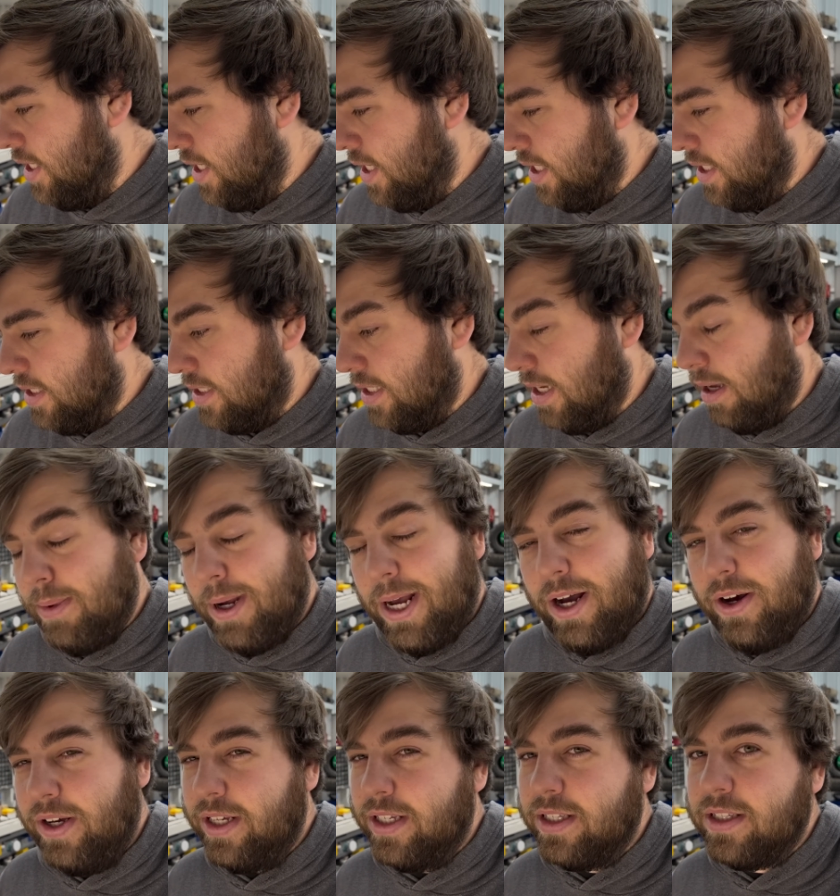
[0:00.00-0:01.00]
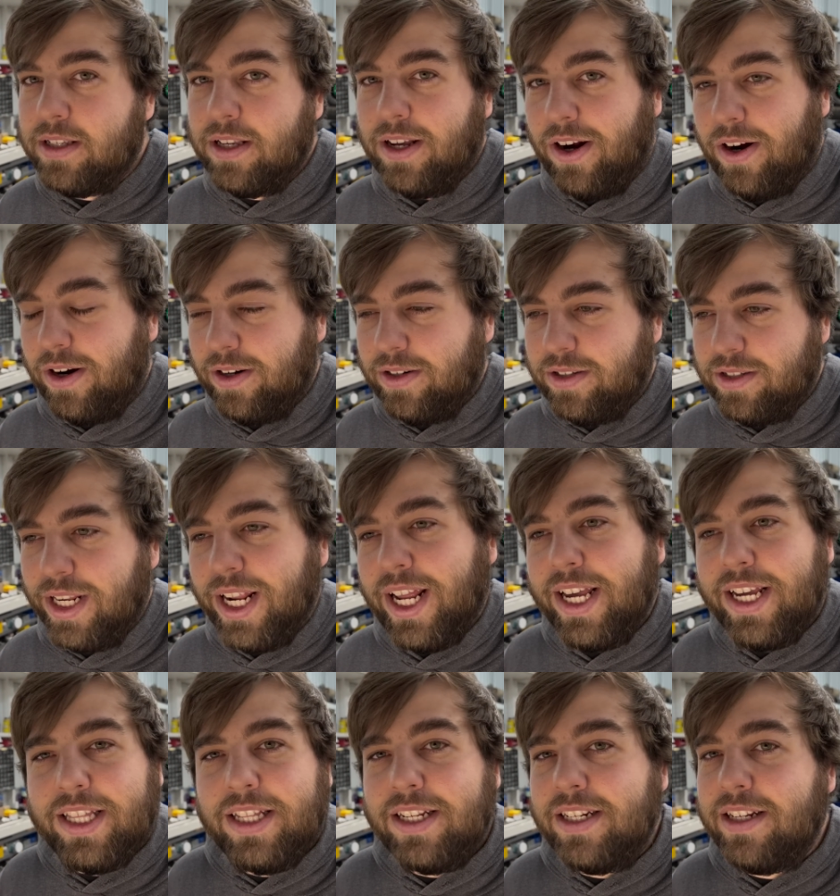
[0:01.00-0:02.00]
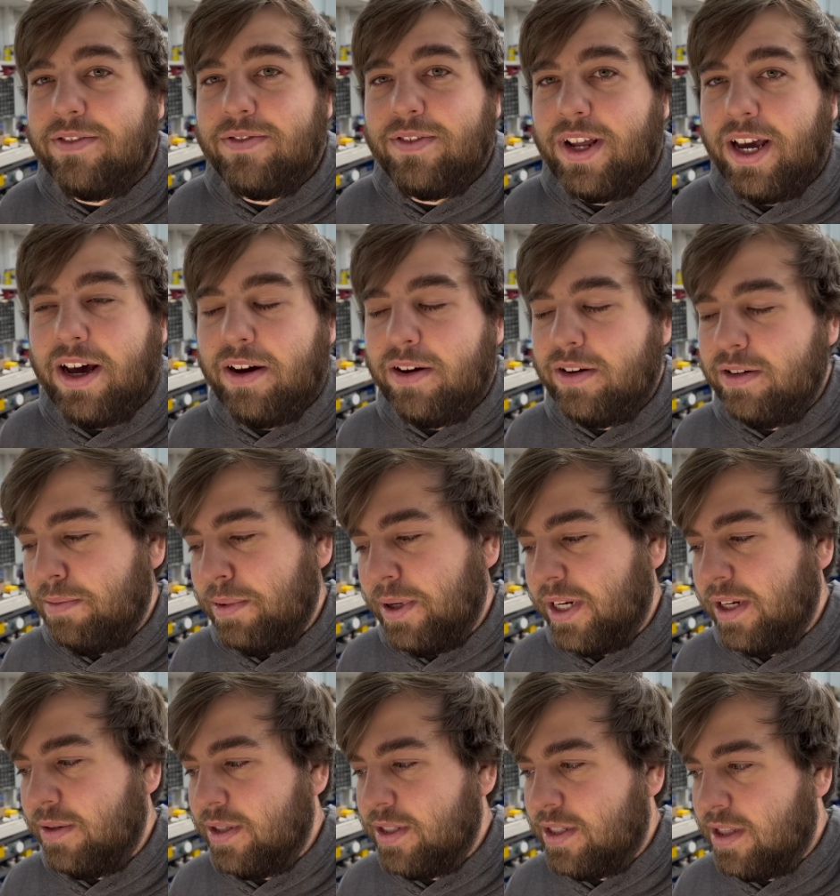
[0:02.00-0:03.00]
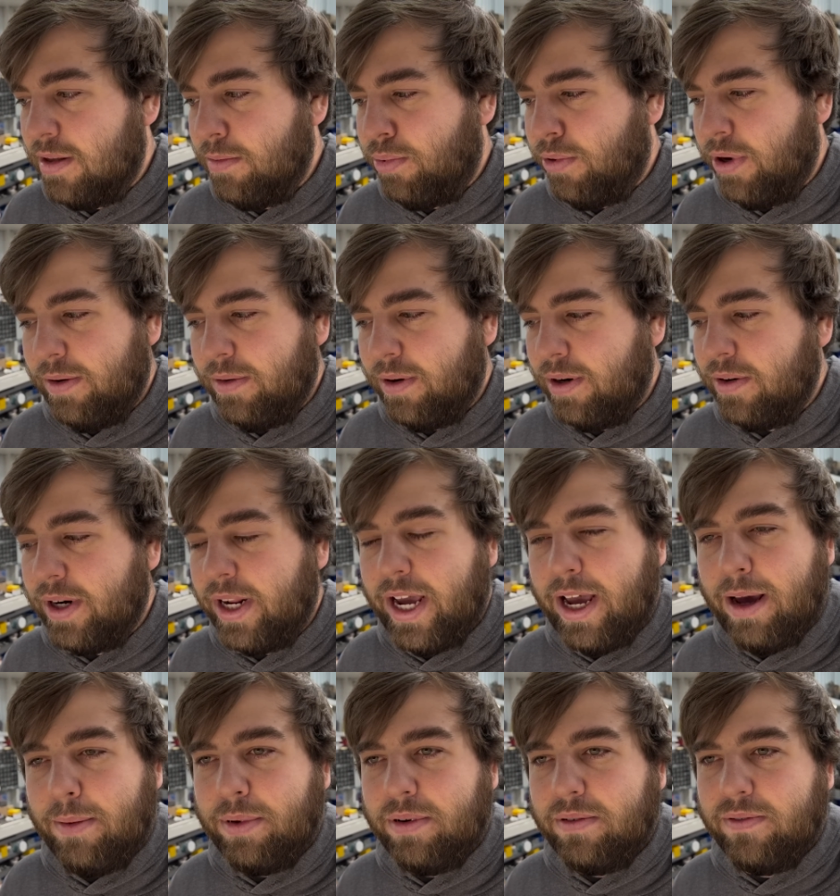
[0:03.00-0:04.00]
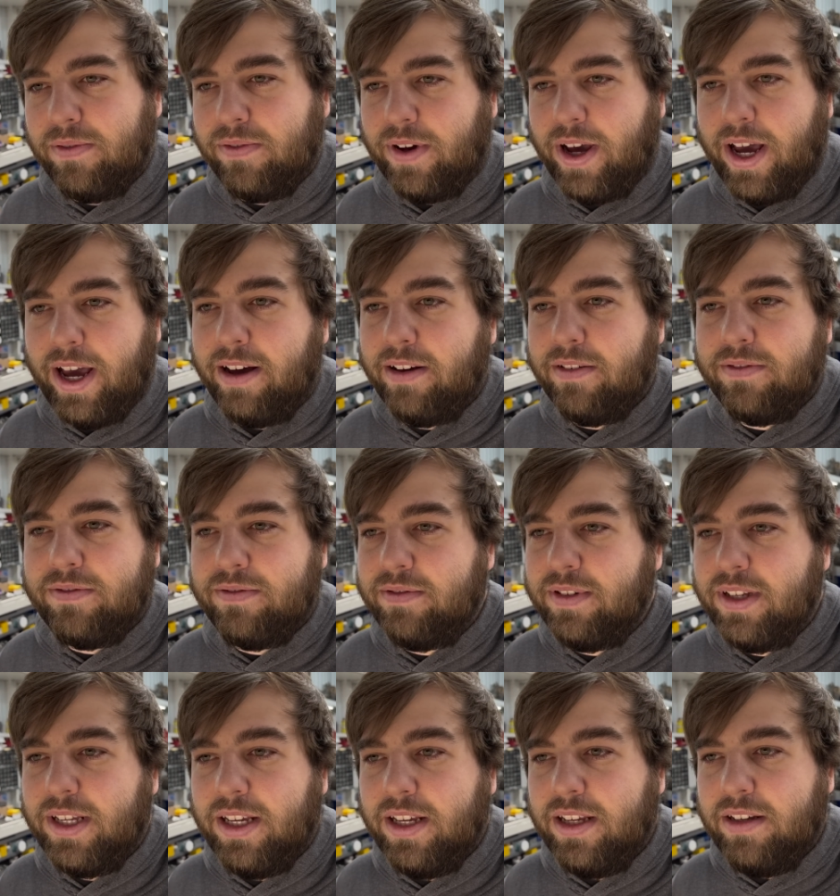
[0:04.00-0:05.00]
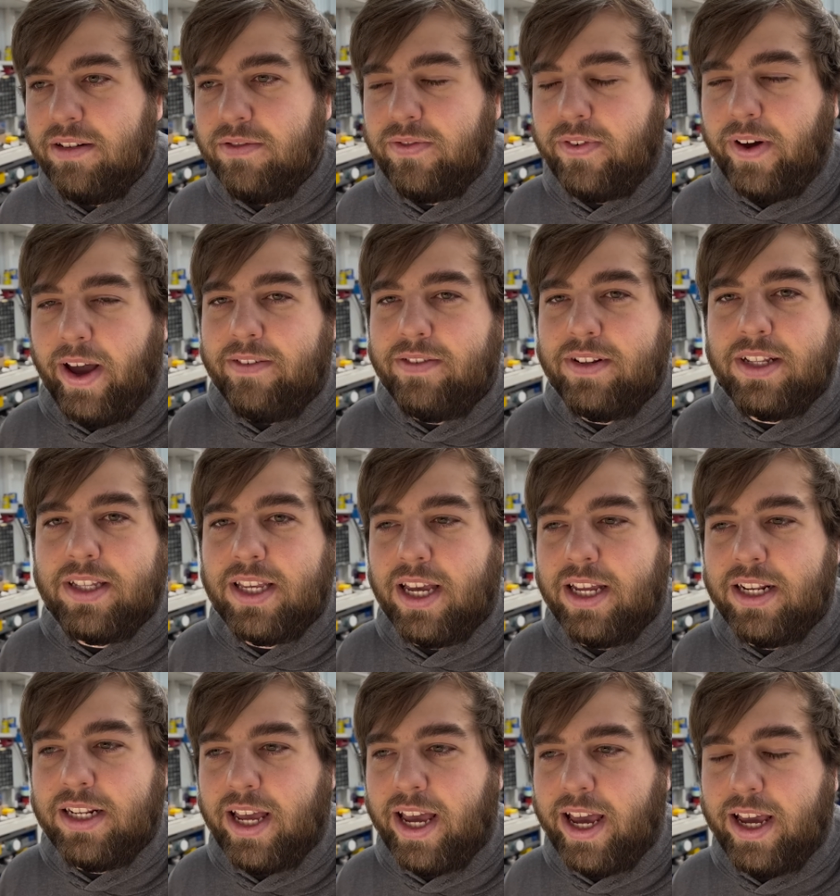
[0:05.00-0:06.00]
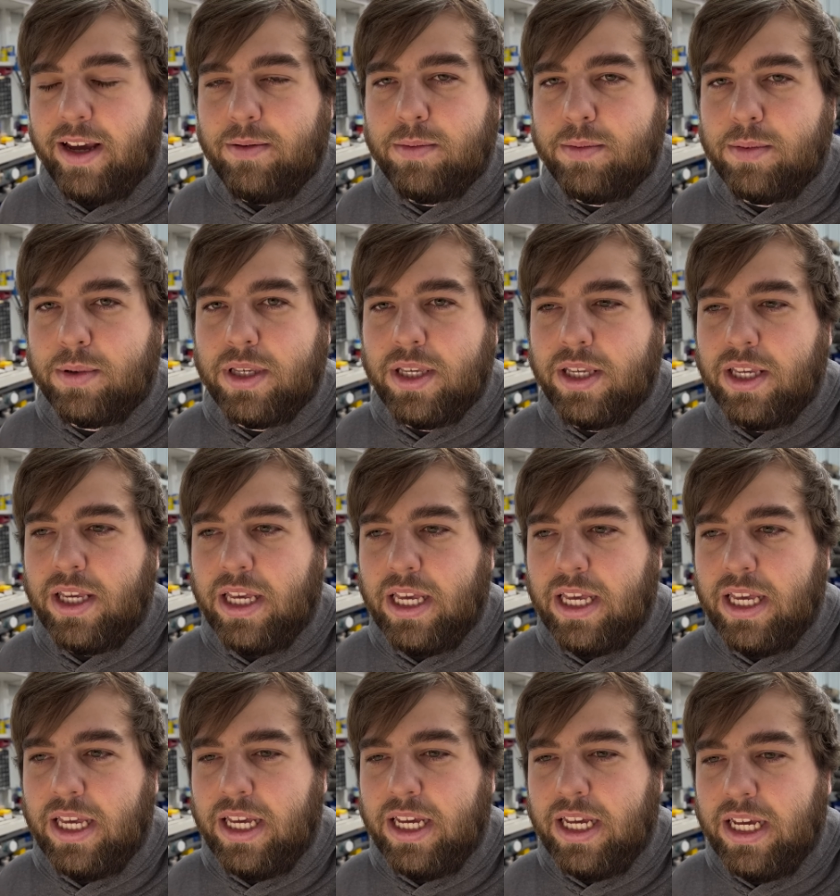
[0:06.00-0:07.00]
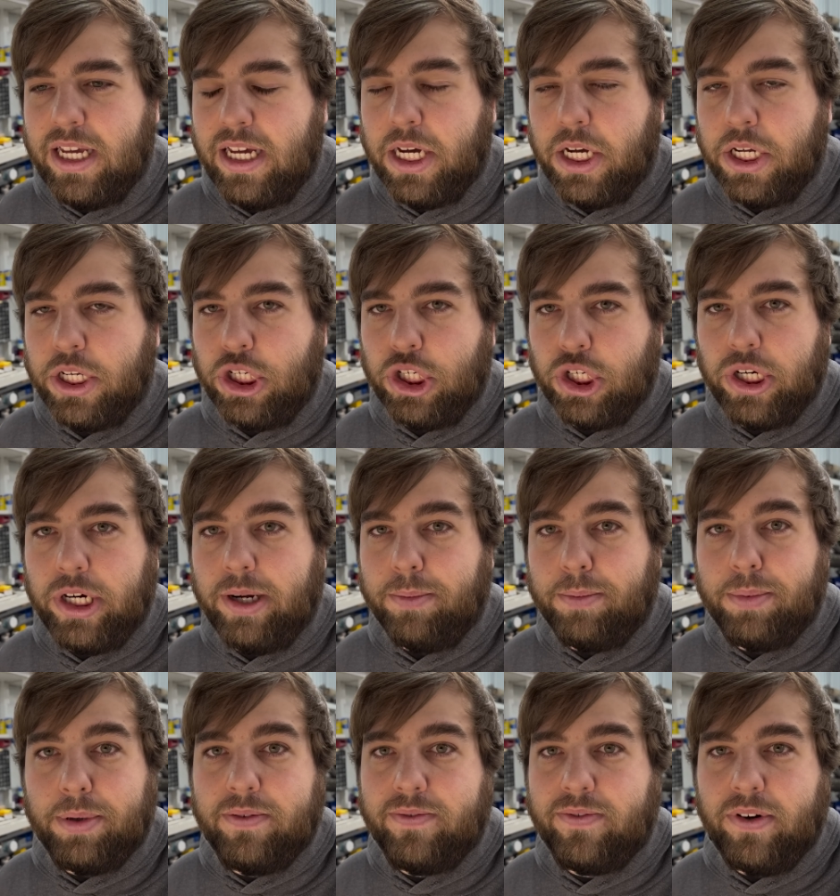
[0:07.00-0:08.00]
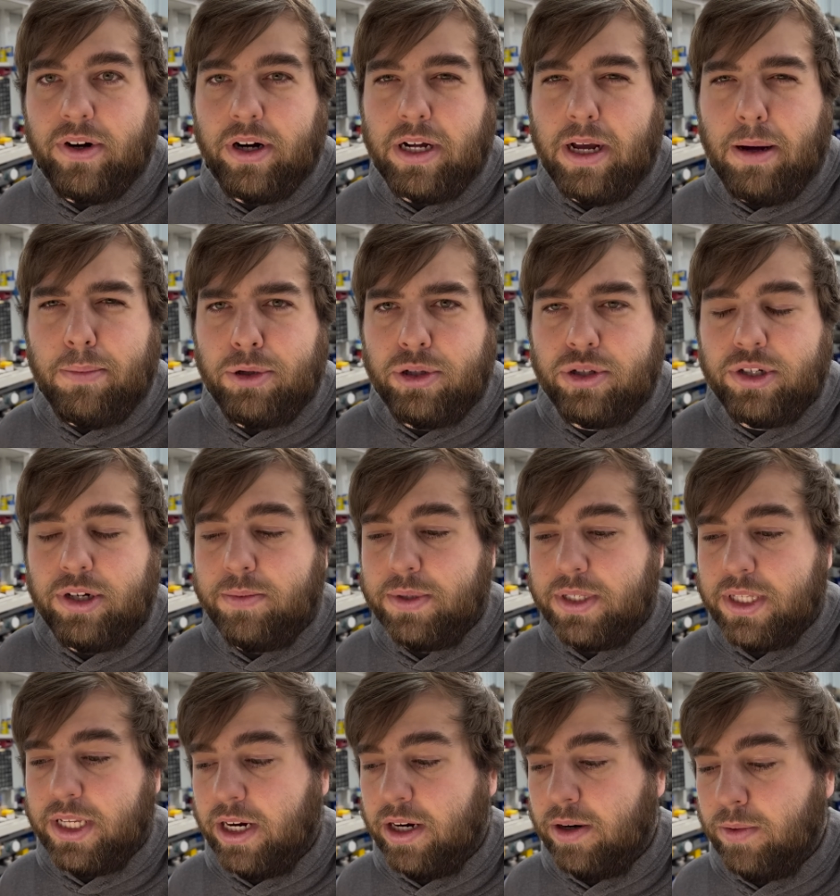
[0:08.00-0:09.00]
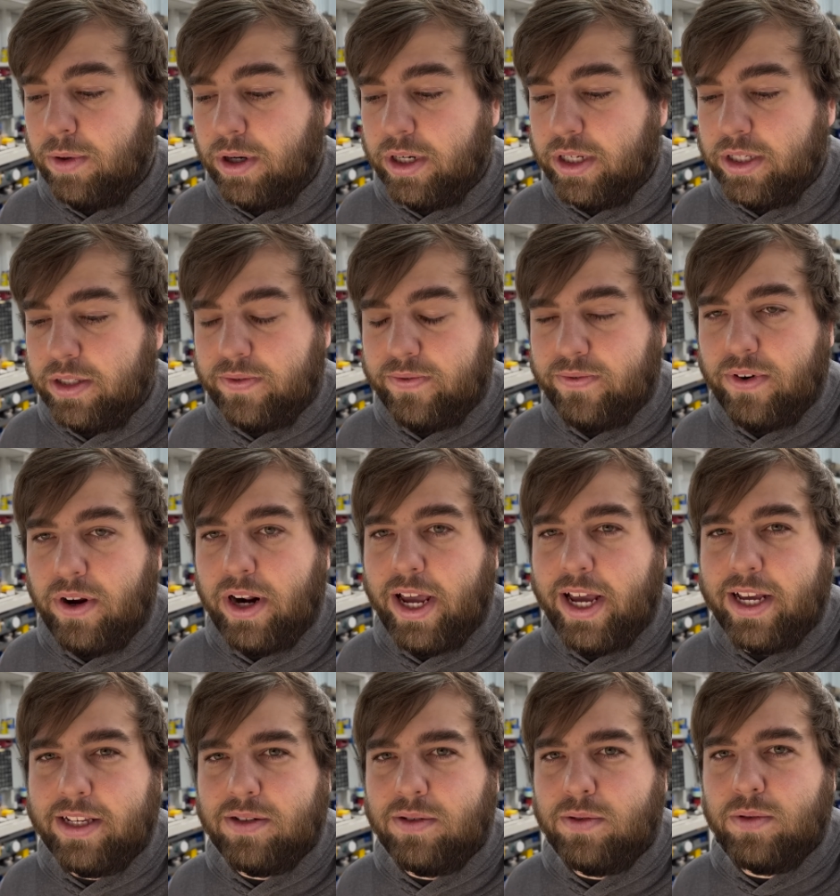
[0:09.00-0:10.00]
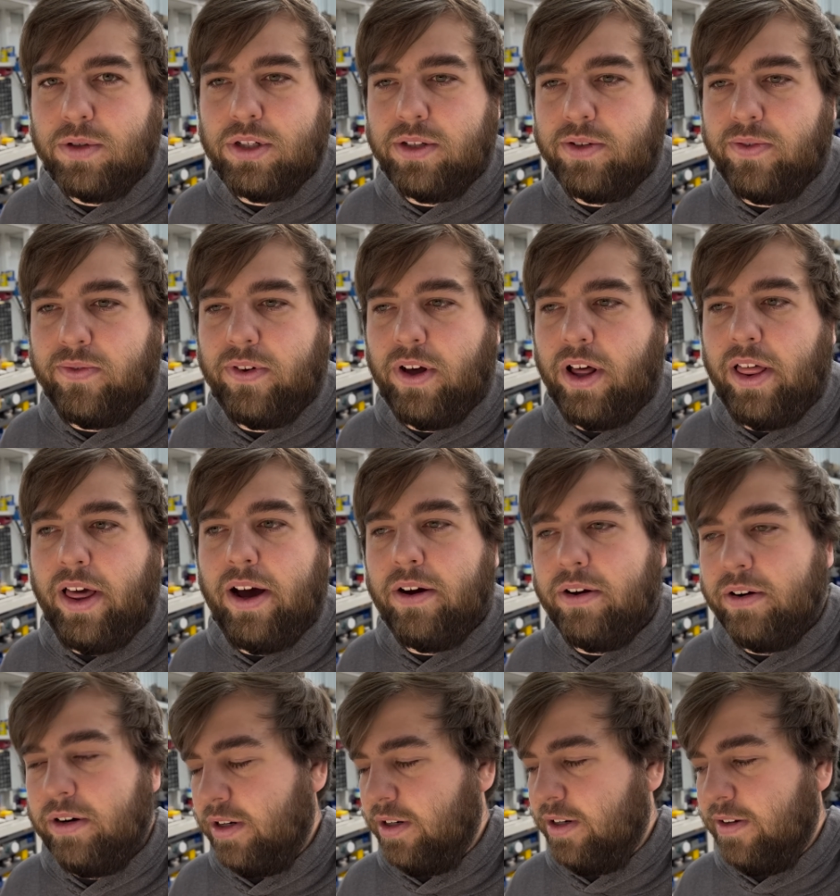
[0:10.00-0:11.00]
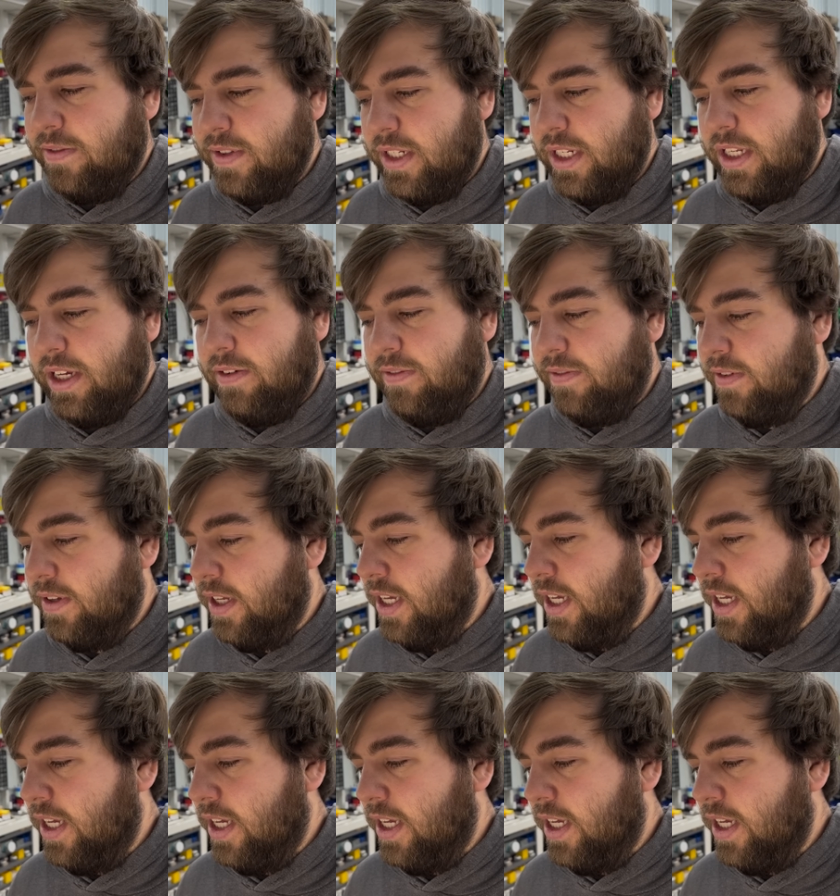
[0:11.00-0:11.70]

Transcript: somehow his are staying in the diff now. But it was to the point where it would happen five, five to ten times a trip for a couple trips there where his front axles would just fall out of the diff.